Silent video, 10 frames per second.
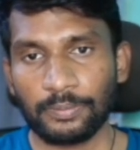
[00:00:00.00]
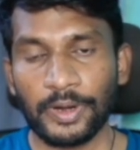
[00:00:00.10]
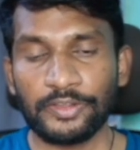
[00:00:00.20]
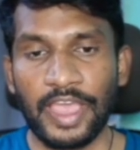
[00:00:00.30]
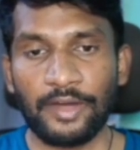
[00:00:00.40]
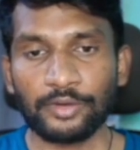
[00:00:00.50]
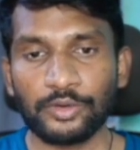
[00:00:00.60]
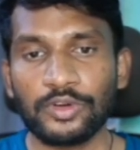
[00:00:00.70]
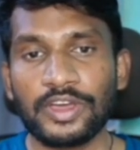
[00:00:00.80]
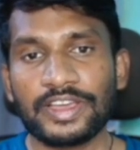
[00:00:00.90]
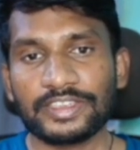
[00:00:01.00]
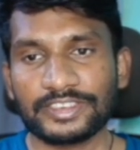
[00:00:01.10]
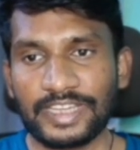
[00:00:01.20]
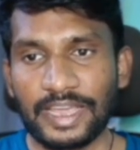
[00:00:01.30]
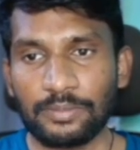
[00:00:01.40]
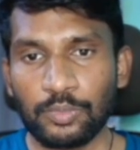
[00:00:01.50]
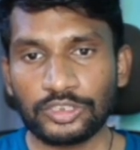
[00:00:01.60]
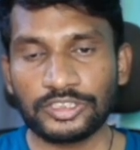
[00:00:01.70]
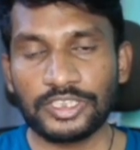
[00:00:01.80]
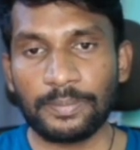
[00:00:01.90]
But you have to scan
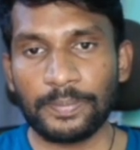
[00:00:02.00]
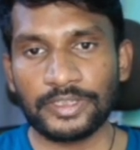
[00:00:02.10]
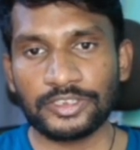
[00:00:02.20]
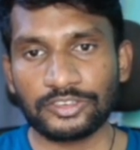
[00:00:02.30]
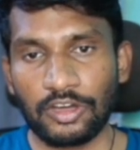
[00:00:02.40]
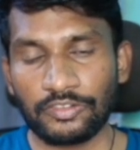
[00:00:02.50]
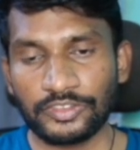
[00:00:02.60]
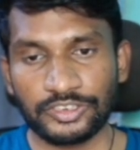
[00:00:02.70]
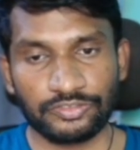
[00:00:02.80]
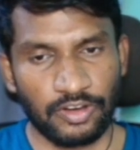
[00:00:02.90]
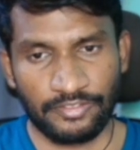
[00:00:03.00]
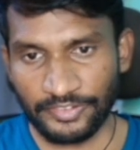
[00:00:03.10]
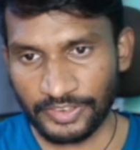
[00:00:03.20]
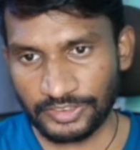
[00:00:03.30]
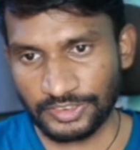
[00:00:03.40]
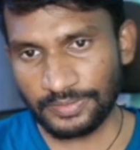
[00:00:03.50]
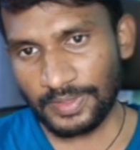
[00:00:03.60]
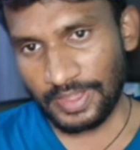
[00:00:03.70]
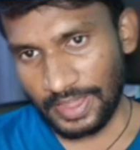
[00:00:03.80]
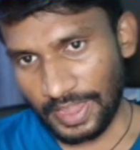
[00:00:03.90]
both the pages of this Form
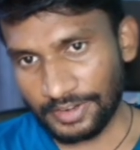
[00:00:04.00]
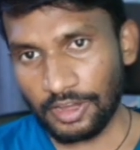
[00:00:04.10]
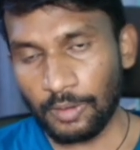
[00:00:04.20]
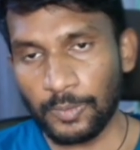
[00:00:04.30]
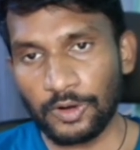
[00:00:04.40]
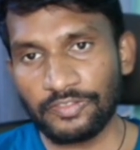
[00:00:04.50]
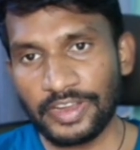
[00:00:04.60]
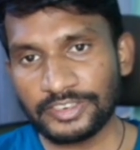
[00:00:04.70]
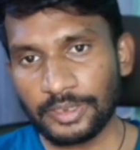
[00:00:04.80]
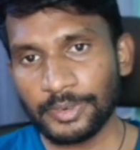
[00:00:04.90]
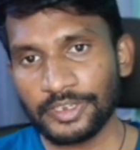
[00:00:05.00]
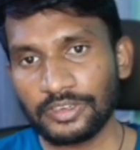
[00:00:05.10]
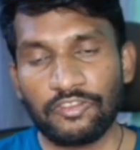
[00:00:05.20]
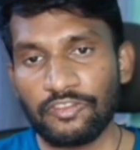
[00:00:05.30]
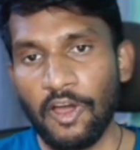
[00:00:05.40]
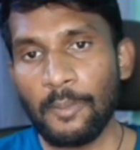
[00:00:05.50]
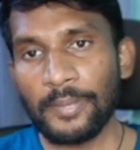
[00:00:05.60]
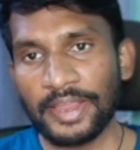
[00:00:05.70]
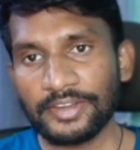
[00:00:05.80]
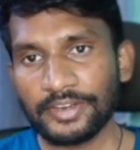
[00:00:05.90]
15G and upload while submitting Form
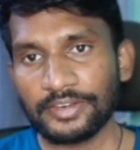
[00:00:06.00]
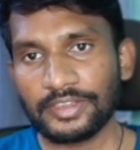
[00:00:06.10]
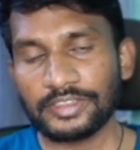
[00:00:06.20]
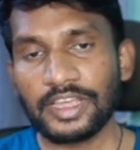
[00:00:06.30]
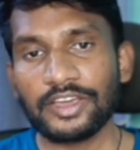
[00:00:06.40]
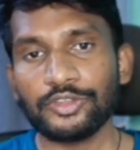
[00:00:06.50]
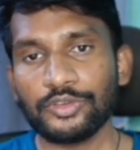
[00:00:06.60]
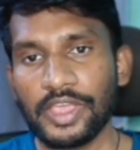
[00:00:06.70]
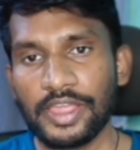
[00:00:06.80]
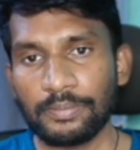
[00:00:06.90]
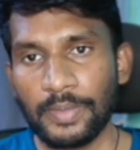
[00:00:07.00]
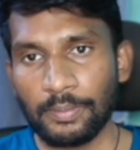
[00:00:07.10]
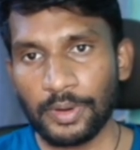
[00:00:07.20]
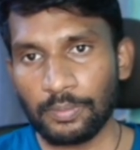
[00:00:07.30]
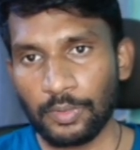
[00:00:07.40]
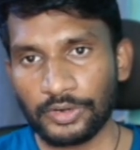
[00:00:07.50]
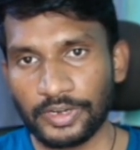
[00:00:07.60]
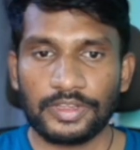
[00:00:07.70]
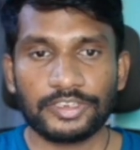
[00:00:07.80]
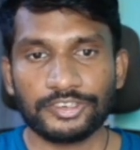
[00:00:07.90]
19 in the UAN member
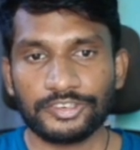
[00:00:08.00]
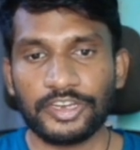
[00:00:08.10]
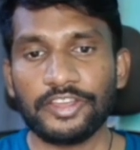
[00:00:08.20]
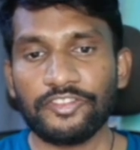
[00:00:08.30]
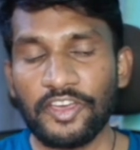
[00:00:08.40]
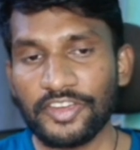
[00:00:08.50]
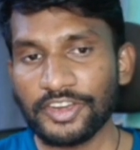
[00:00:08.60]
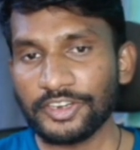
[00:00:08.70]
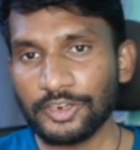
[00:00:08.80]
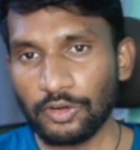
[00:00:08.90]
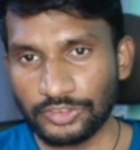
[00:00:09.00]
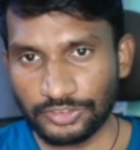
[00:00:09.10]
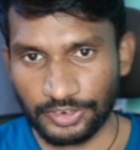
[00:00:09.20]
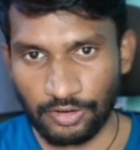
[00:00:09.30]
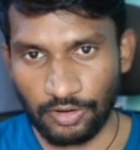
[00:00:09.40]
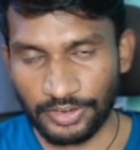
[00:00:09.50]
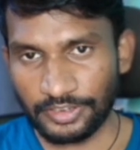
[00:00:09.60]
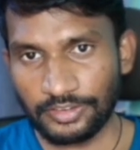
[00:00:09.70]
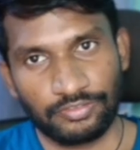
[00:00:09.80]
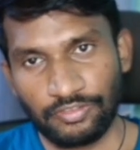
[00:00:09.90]
portal. Still, if you have any doubts
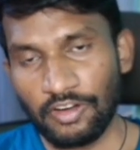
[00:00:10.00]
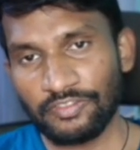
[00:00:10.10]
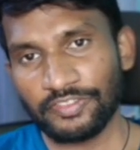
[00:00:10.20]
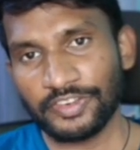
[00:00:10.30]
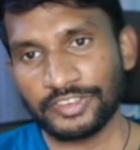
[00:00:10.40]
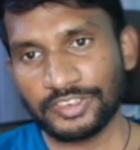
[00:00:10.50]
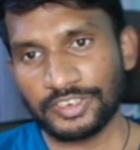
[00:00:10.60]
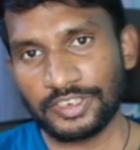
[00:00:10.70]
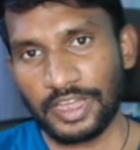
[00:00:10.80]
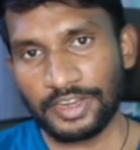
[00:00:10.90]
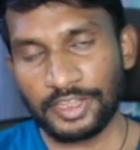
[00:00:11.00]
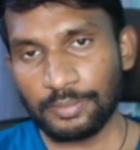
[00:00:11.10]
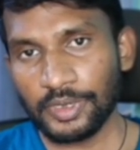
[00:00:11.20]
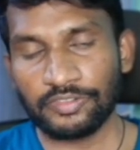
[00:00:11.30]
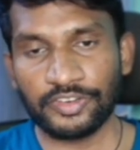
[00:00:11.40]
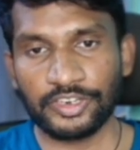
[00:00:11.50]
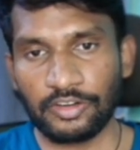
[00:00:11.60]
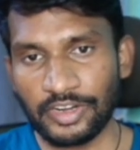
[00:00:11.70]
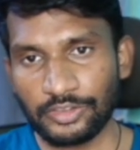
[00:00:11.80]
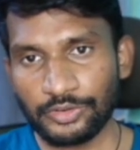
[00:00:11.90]
regarding Form 15G and EPF
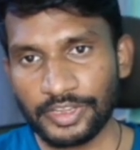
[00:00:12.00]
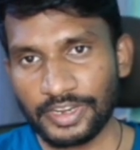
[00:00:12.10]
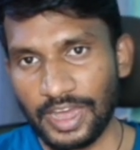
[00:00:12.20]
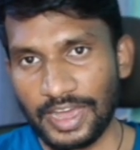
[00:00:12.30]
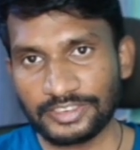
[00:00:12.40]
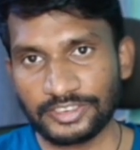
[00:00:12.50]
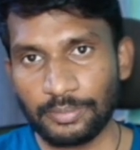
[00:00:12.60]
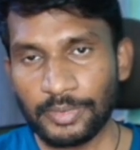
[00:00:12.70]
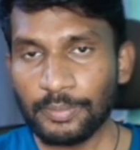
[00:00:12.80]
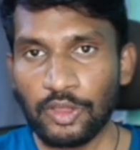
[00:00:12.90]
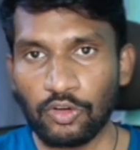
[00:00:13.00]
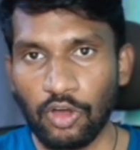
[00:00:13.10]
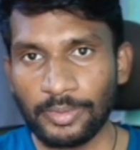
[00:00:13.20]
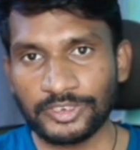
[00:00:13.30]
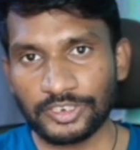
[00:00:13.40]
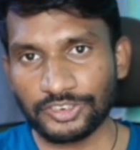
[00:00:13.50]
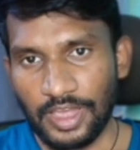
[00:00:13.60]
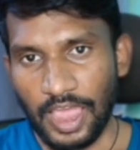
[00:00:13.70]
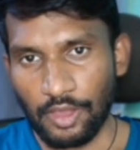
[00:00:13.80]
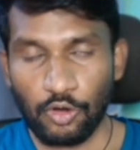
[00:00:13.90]
withdrawal, you can ask them in below comment
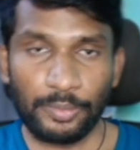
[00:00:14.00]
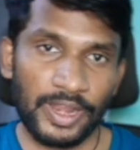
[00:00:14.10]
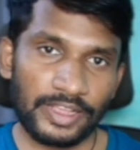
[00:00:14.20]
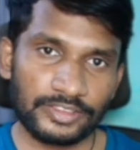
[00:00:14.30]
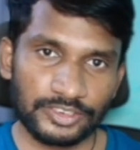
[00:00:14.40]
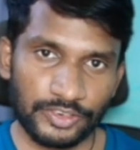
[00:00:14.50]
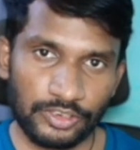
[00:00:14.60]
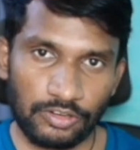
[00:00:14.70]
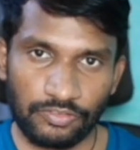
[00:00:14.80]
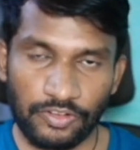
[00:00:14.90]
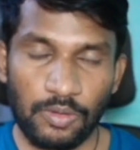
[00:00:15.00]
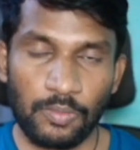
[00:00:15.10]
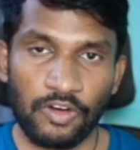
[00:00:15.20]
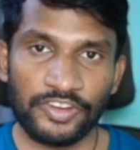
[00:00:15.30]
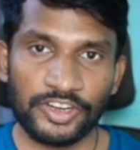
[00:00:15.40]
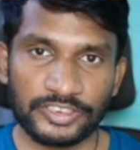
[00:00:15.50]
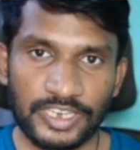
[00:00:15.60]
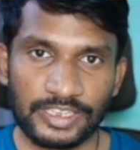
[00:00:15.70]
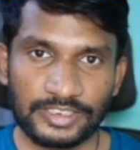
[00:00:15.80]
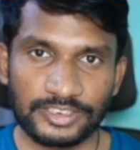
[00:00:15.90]
section. I hope you like this video. For more videos
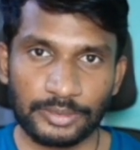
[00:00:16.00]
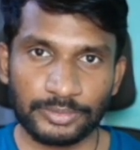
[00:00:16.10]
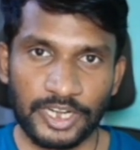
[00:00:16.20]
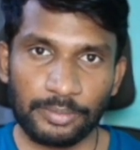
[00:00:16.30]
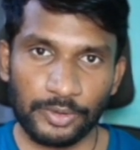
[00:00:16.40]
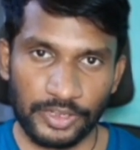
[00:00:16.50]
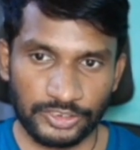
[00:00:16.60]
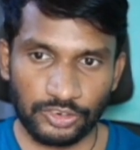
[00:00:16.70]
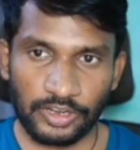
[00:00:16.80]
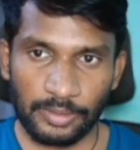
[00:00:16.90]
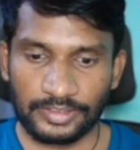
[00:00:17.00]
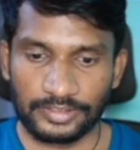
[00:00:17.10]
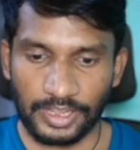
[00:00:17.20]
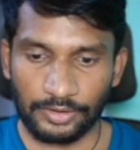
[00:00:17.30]
like this, subscribe to HR Cabin. Thank you.